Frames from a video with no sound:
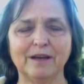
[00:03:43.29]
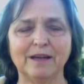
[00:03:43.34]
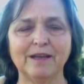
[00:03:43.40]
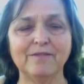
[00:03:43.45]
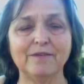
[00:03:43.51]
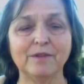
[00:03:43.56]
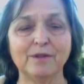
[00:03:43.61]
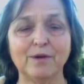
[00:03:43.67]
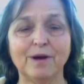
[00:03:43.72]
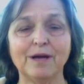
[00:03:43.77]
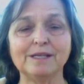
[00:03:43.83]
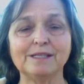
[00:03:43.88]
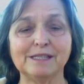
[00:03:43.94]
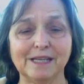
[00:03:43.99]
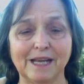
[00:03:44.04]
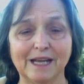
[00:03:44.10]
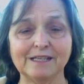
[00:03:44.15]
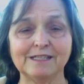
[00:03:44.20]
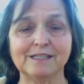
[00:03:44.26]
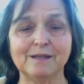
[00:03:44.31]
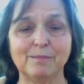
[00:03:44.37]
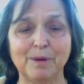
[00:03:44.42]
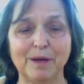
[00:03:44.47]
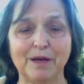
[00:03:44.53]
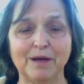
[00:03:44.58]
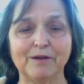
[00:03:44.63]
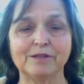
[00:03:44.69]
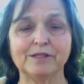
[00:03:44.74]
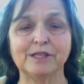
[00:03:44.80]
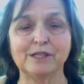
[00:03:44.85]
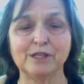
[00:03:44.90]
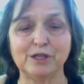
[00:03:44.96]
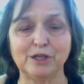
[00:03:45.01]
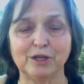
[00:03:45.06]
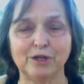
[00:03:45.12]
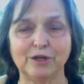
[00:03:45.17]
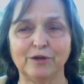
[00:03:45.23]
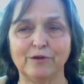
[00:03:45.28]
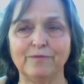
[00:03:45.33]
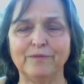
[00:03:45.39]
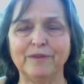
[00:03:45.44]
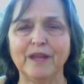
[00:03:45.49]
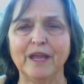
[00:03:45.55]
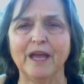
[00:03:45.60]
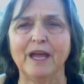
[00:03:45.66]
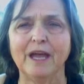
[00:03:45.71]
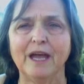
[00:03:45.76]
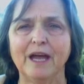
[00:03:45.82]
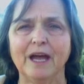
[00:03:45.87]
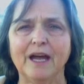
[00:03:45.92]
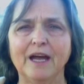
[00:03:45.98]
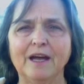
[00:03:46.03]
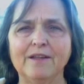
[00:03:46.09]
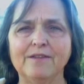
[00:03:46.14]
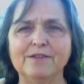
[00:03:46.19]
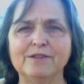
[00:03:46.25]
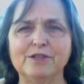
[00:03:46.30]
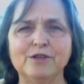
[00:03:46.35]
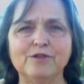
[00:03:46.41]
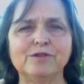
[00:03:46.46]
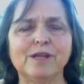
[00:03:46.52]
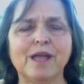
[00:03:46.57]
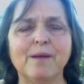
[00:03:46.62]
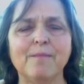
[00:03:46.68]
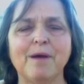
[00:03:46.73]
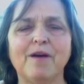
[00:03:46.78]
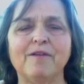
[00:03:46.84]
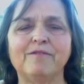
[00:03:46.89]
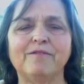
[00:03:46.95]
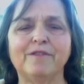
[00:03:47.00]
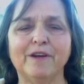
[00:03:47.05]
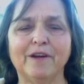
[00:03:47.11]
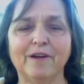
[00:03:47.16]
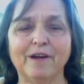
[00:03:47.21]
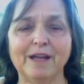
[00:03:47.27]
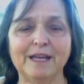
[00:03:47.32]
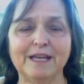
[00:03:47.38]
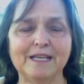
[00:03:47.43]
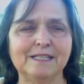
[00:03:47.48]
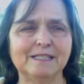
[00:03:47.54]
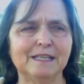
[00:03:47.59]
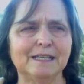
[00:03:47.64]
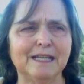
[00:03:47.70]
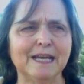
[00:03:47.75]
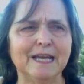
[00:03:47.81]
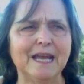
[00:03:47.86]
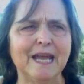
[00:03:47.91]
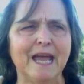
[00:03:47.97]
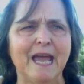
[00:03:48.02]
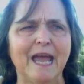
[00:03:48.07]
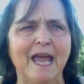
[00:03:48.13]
Even though I sliced the pears in two, the juice came out very easily.